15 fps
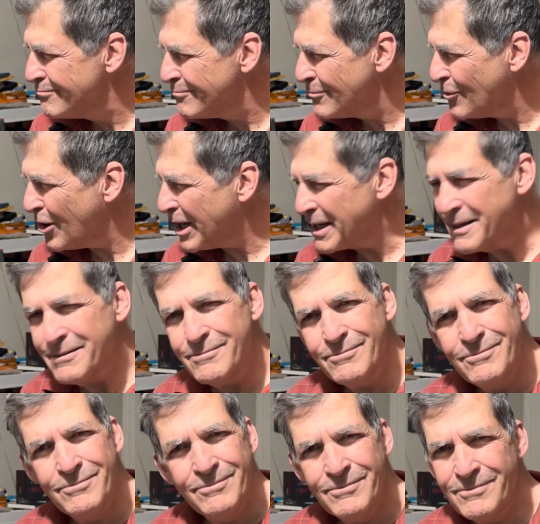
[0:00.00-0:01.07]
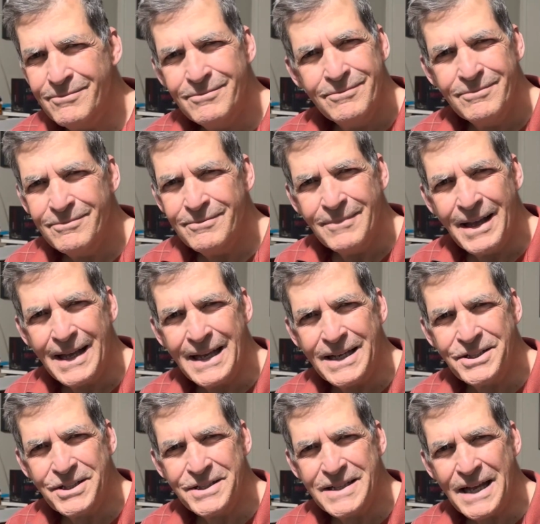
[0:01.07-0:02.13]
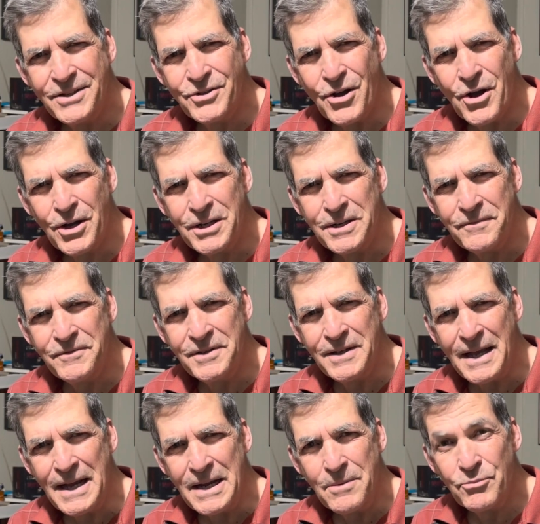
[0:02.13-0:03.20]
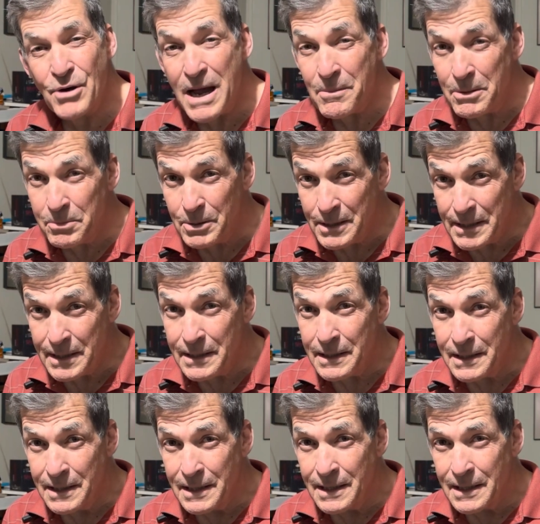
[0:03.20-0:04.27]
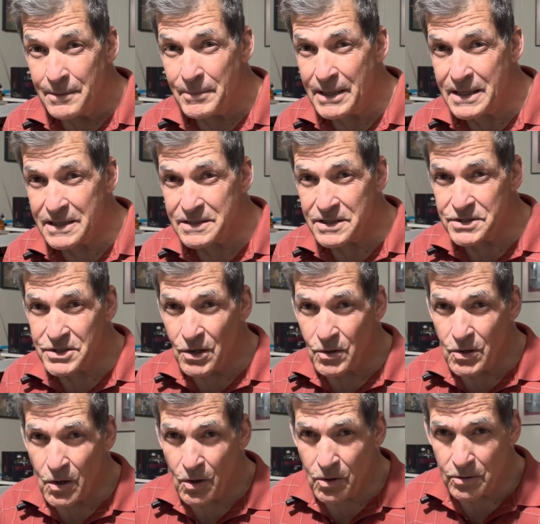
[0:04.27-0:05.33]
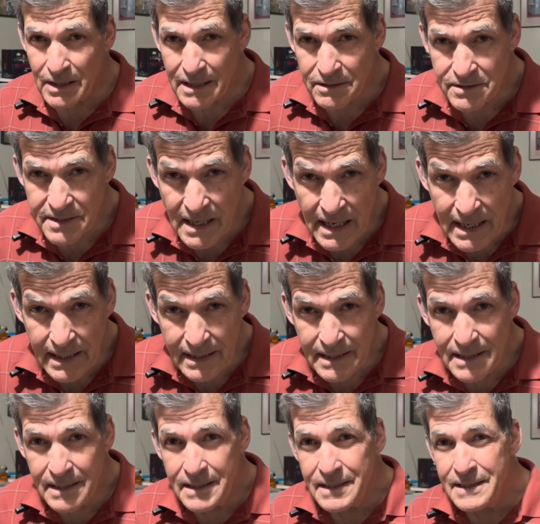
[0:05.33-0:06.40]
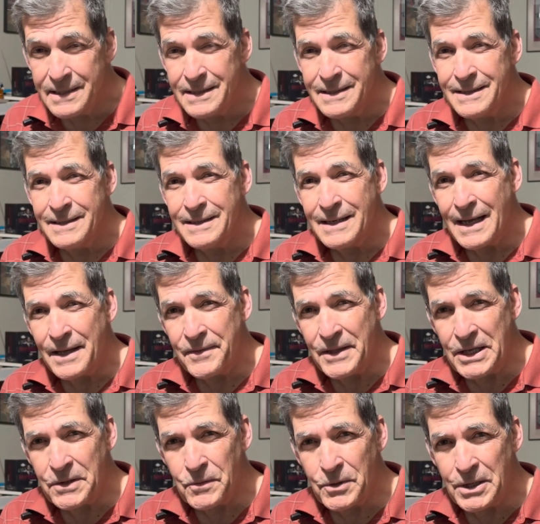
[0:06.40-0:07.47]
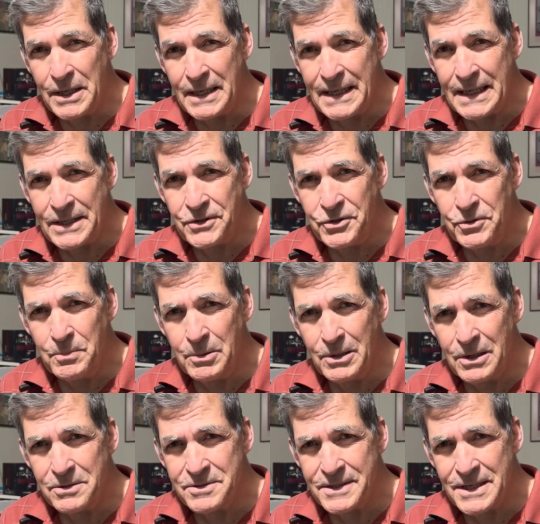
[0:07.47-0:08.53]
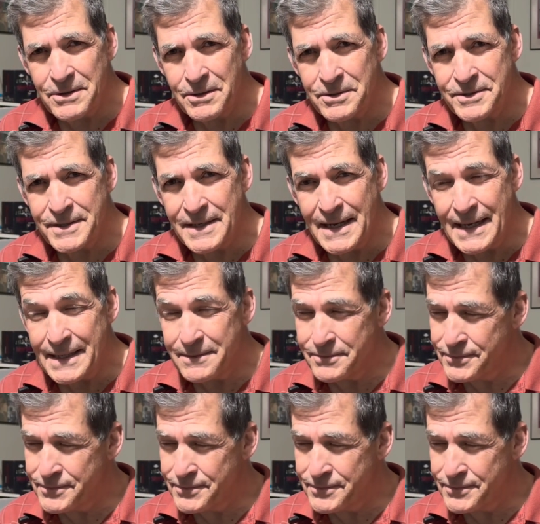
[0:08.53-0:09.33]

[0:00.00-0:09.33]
What? I guess she's not talkative today. Probably because it's so cold outside. I think we're going to hit 2 below zero tonight.